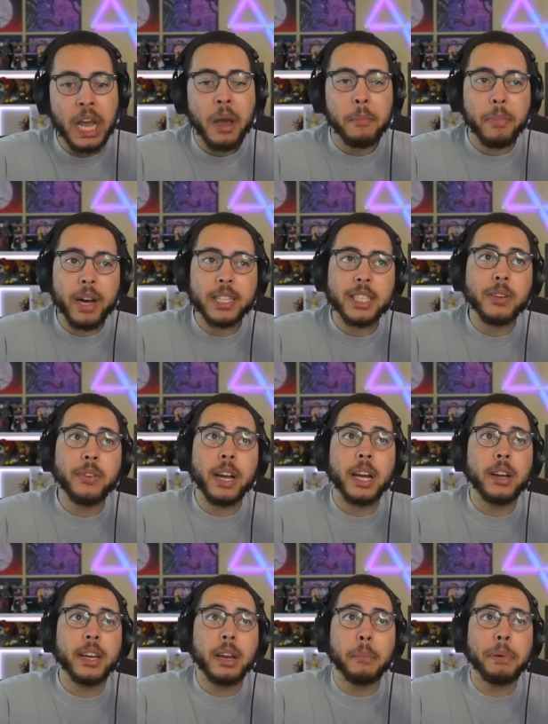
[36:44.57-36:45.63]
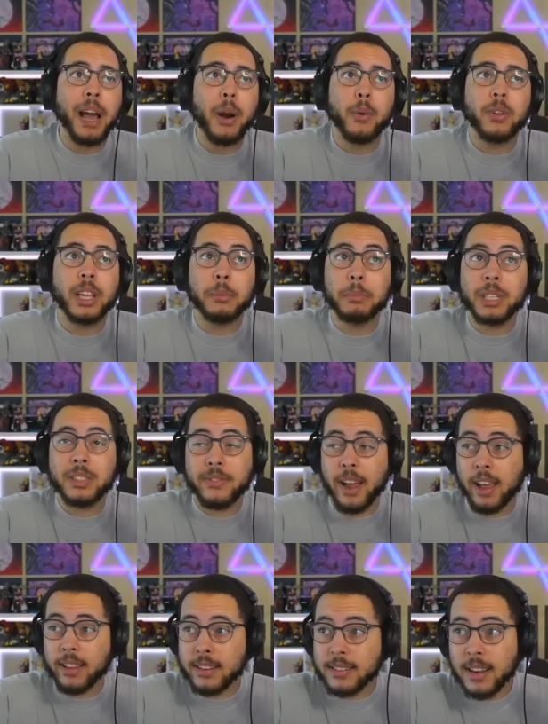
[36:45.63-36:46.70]
but if i could get a power like miss
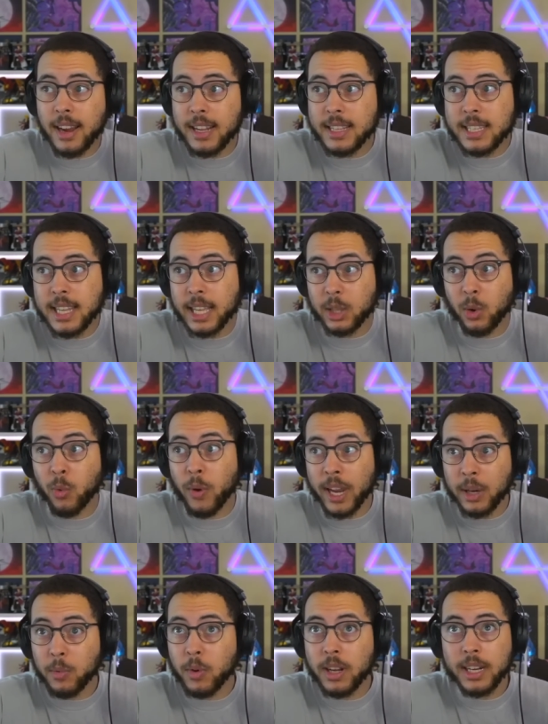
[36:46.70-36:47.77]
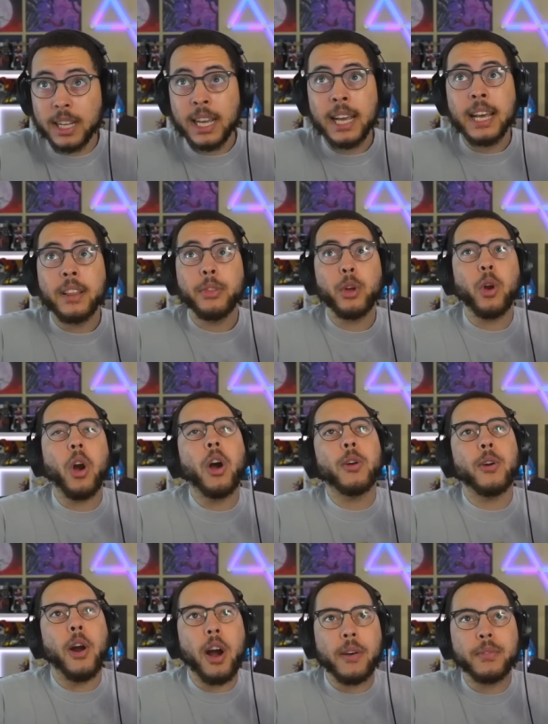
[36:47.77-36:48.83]
valentine's like the weight one there are
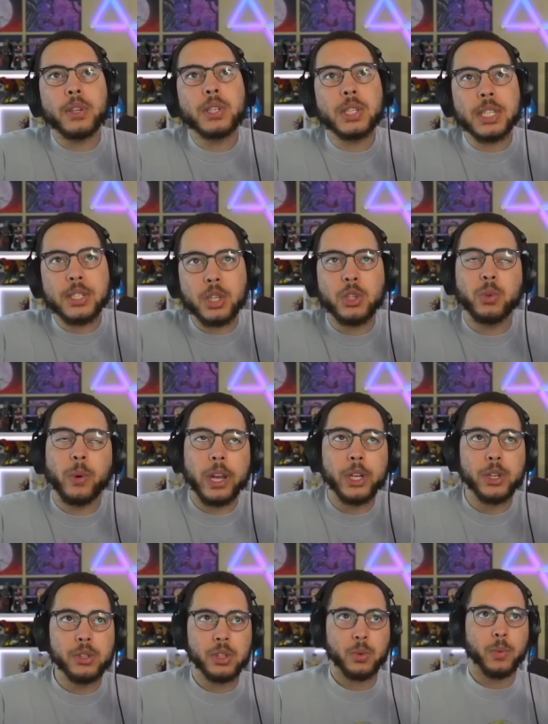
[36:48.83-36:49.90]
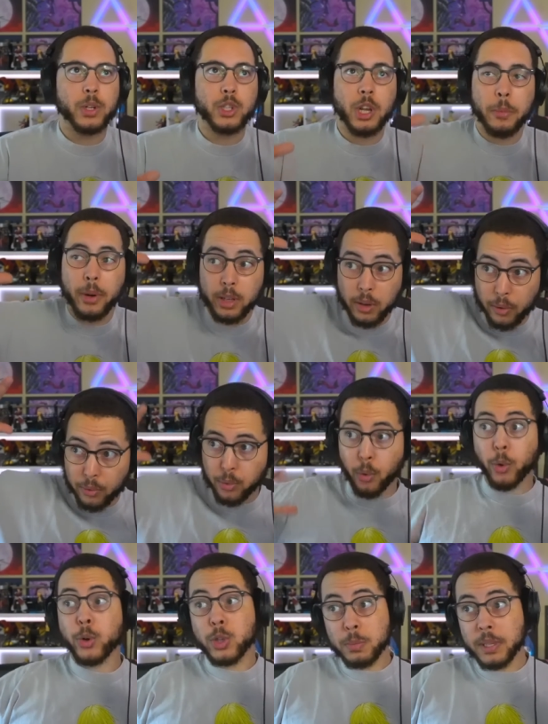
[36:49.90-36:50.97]
obviously situations in which someone could
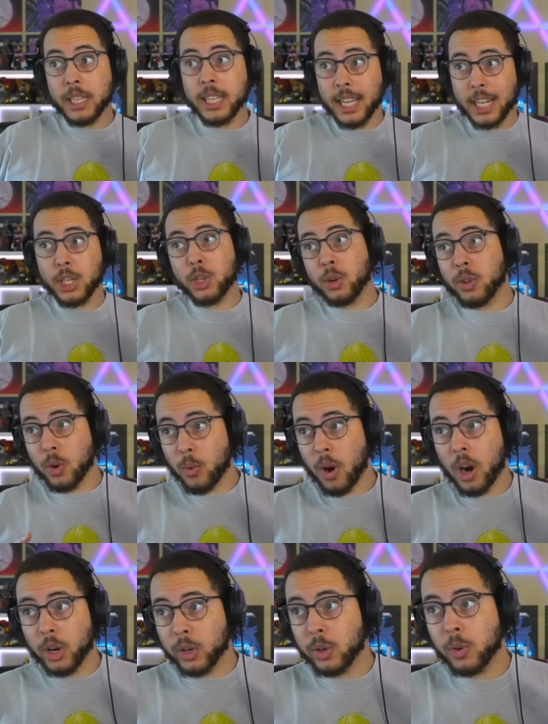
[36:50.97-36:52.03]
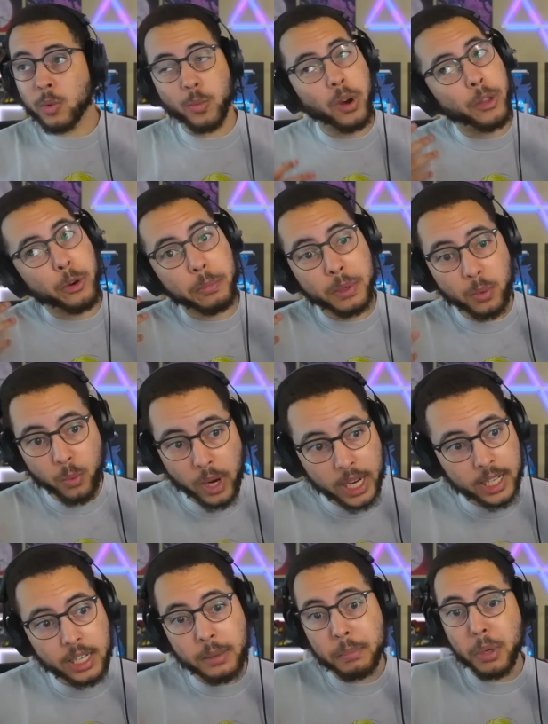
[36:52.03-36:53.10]
force me into the water whether it be
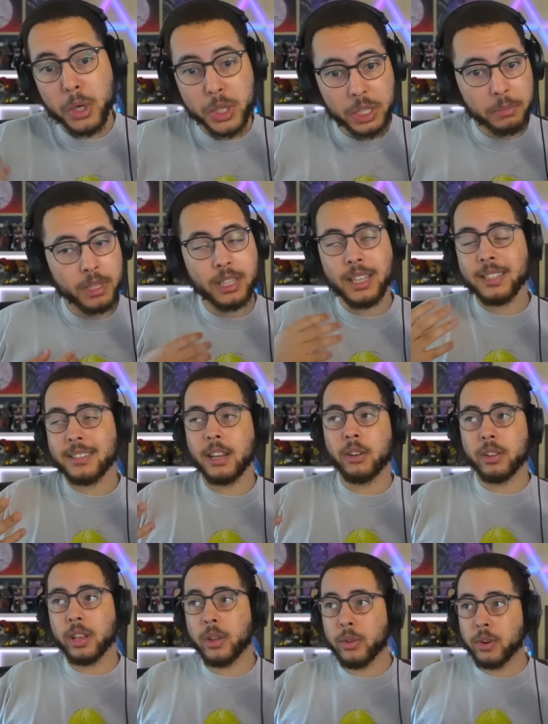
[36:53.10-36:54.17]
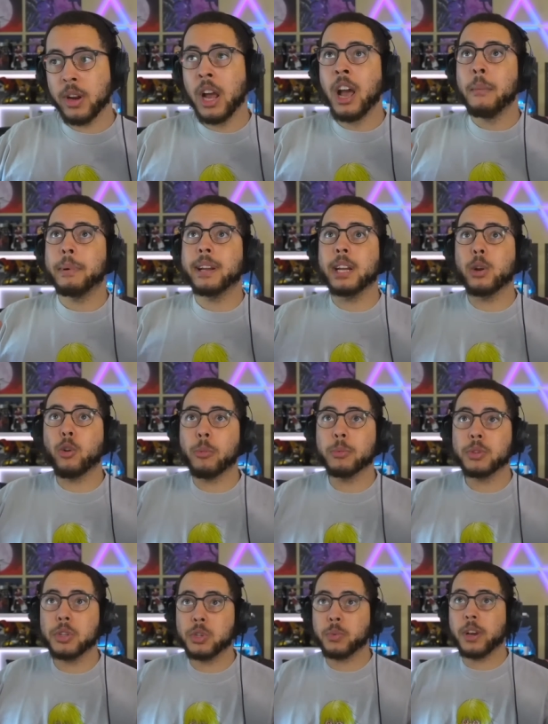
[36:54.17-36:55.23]
weighted pushing me this that or the other but in a normal
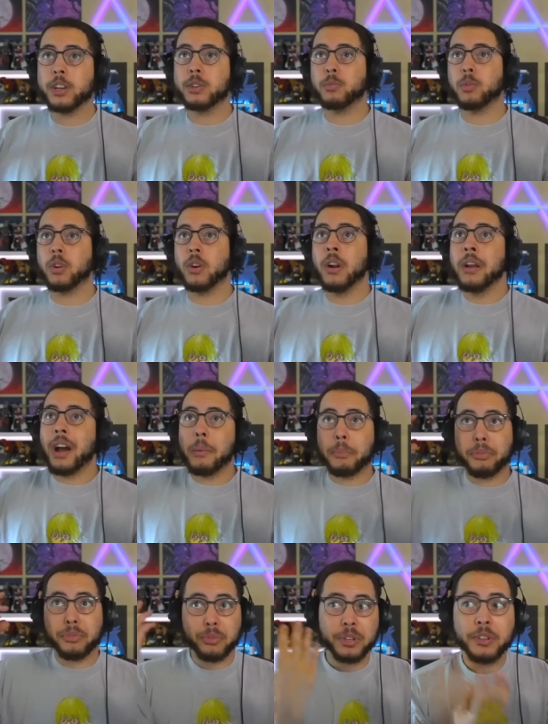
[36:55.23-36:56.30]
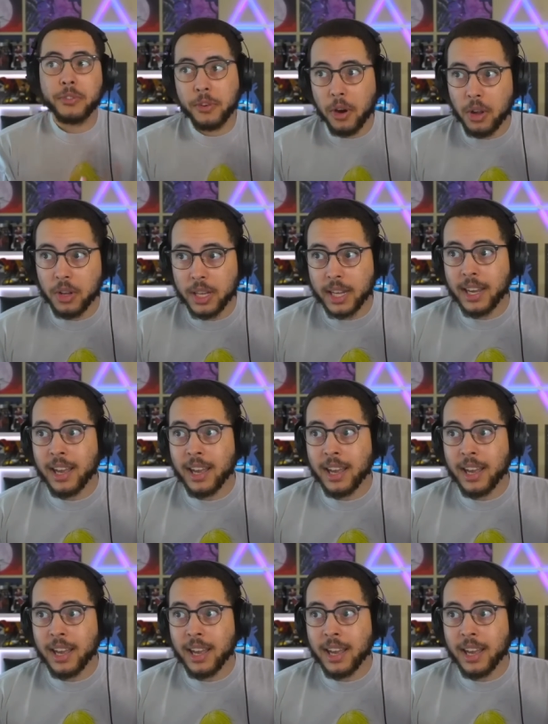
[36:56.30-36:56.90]
situation where i'm free falling